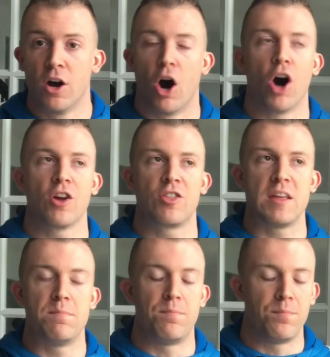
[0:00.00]
are
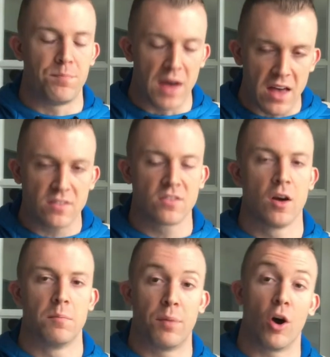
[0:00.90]
the
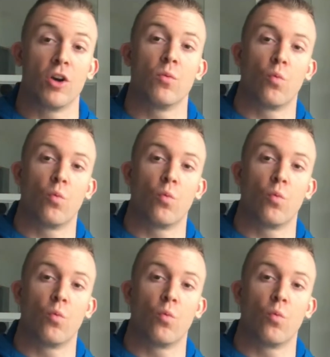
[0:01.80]
best part